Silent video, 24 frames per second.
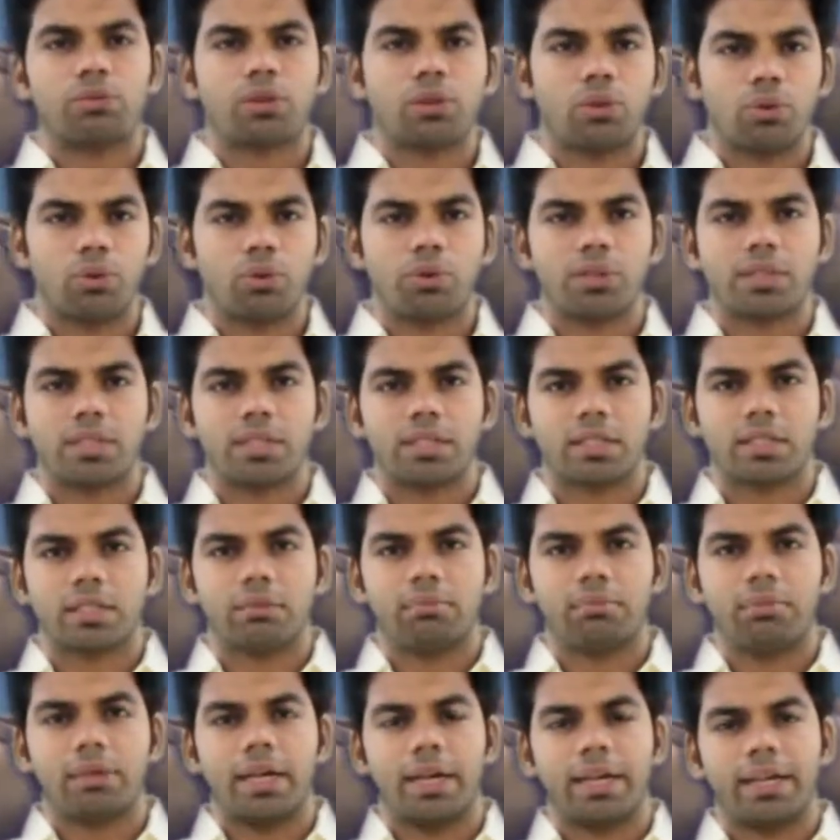the whole
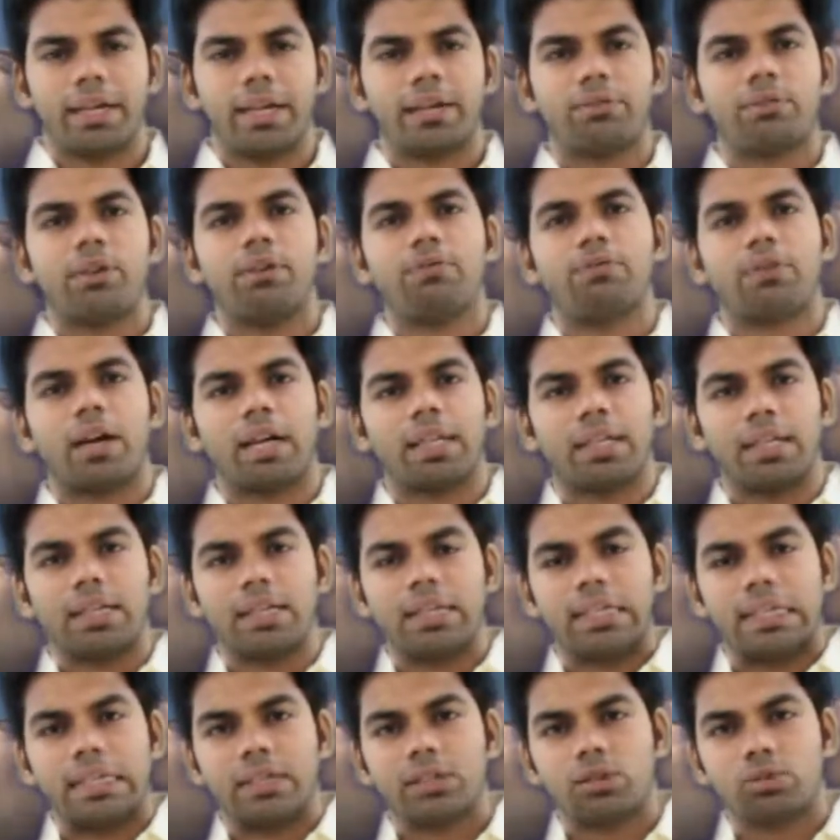system, and that will
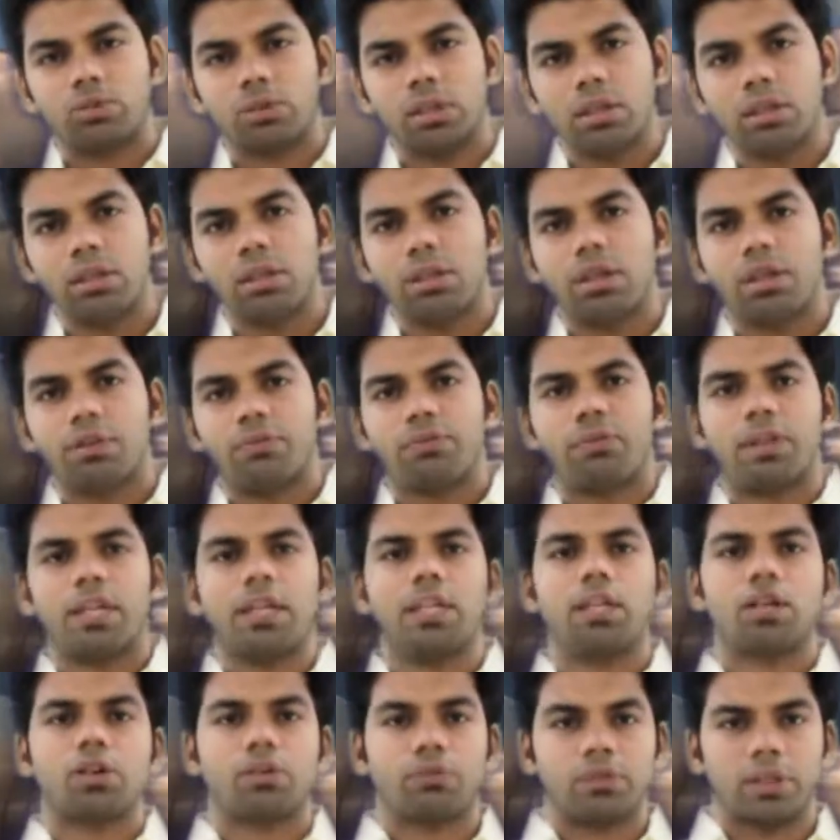finally lead to the
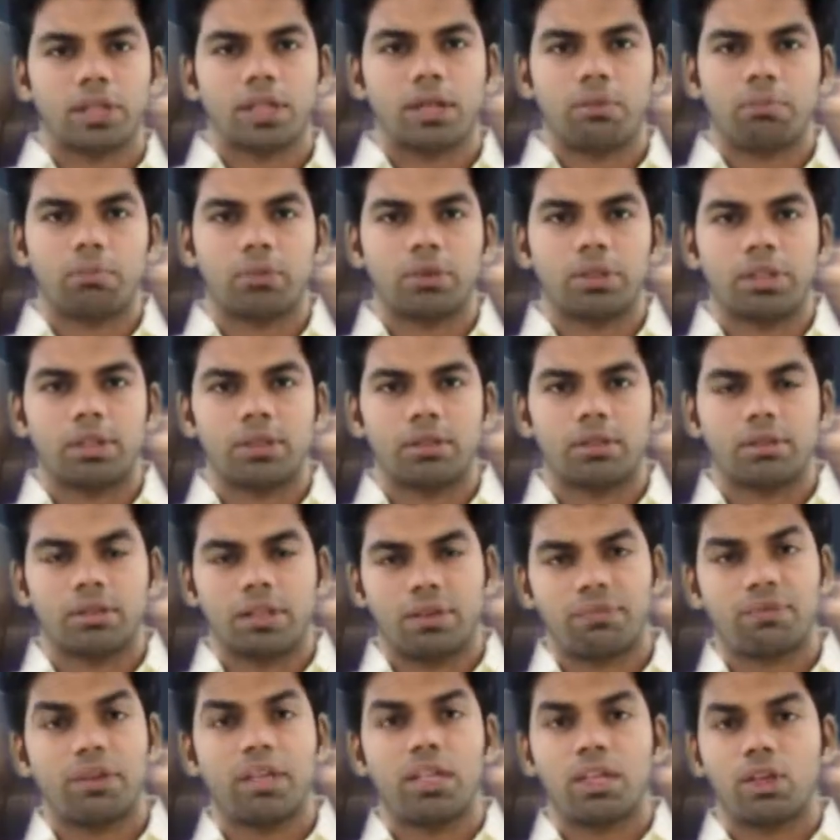failure of the component.
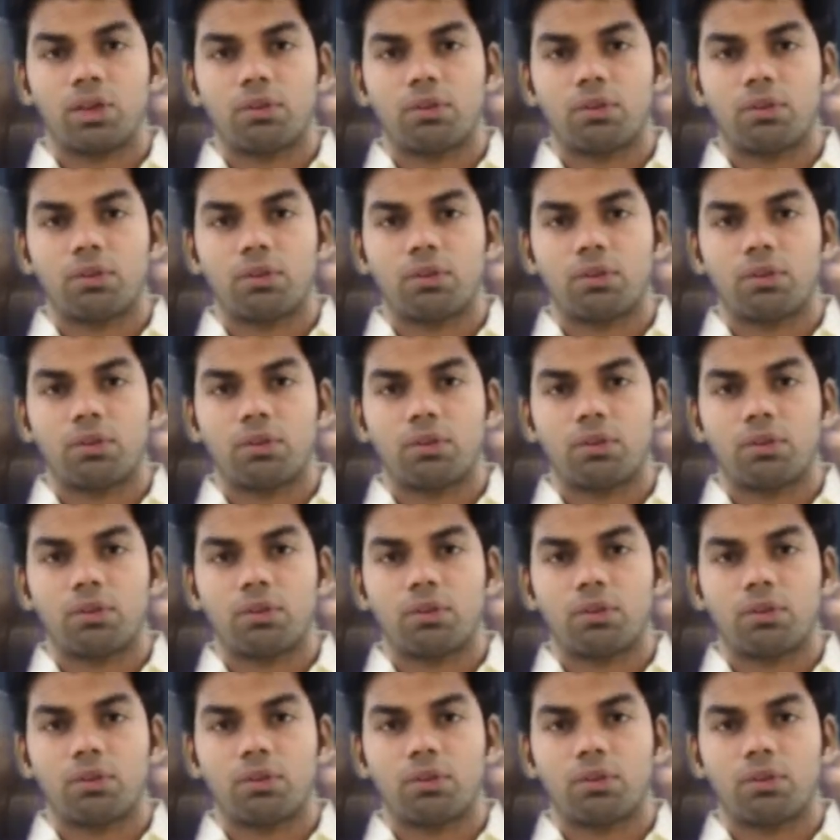The failure